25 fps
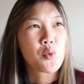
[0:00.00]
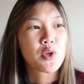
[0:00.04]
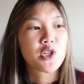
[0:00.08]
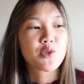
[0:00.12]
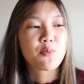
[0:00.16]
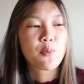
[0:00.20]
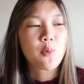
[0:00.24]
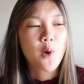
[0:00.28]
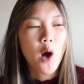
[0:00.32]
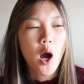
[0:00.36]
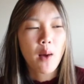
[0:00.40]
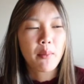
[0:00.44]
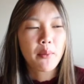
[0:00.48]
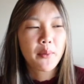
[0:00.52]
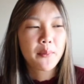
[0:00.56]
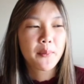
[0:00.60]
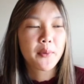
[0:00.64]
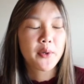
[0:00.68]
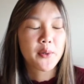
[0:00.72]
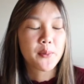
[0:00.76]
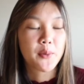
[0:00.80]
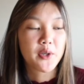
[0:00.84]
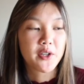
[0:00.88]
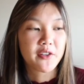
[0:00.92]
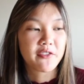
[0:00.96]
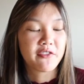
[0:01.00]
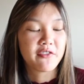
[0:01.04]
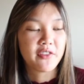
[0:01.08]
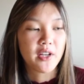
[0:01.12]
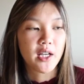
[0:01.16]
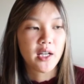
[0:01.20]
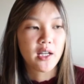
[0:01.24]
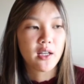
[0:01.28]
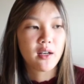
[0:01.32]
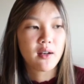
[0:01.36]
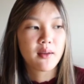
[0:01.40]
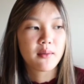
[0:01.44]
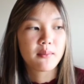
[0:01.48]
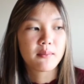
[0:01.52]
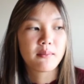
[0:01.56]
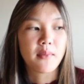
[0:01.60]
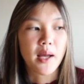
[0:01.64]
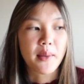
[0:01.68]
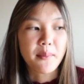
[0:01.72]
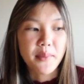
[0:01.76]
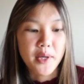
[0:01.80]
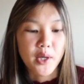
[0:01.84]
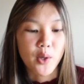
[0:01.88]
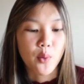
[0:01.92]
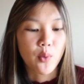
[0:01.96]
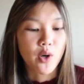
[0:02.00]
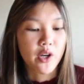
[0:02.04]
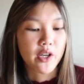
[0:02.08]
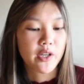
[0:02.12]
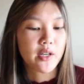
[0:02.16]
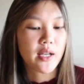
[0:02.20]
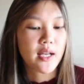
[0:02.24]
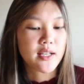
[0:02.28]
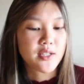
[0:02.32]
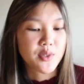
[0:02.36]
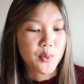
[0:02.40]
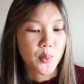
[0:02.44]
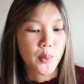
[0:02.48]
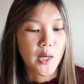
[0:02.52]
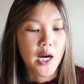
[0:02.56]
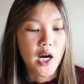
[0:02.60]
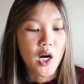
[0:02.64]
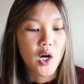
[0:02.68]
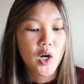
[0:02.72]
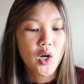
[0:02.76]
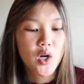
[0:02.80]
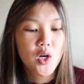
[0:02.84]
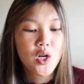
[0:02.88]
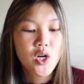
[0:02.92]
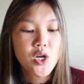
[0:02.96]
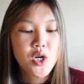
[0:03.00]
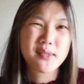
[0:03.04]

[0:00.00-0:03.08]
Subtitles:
which probably would have fit my big one as well.